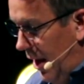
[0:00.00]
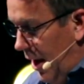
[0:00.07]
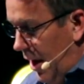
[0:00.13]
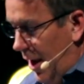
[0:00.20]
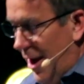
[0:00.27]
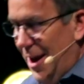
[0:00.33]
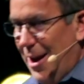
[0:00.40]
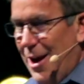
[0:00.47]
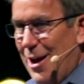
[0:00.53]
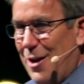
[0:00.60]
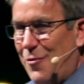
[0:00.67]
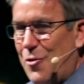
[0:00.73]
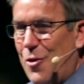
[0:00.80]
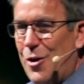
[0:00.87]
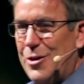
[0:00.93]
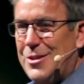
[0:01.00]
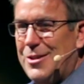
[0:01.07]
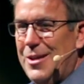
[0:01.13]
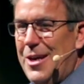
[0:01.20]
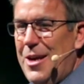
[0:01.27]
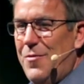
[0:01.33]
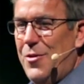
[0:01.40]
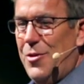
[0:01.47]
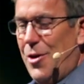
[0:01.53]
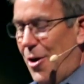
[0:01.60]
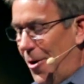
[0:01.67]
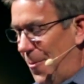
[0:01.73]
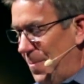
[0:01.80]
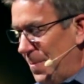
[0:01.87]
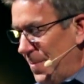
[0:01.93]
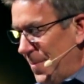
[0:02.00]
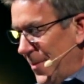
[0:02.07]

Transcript: And of course, even though